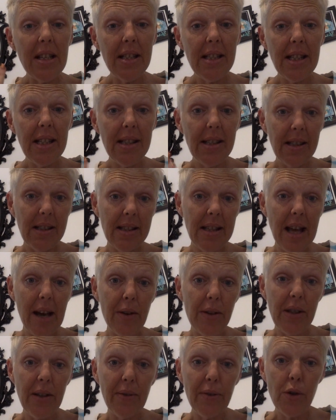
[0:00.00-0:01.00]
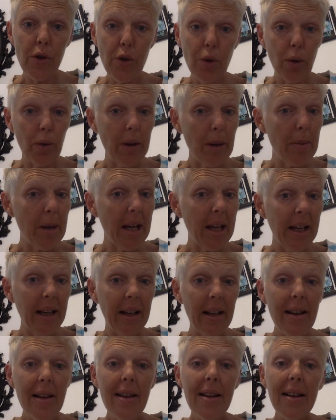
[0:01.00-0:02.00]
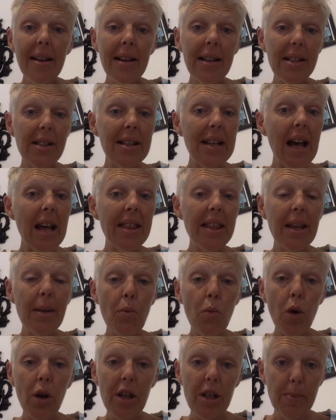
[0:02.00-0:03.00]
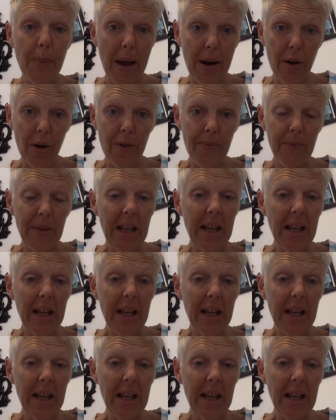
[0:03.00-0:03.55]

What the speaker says: EC 6000 for jewelry making because nothing works better.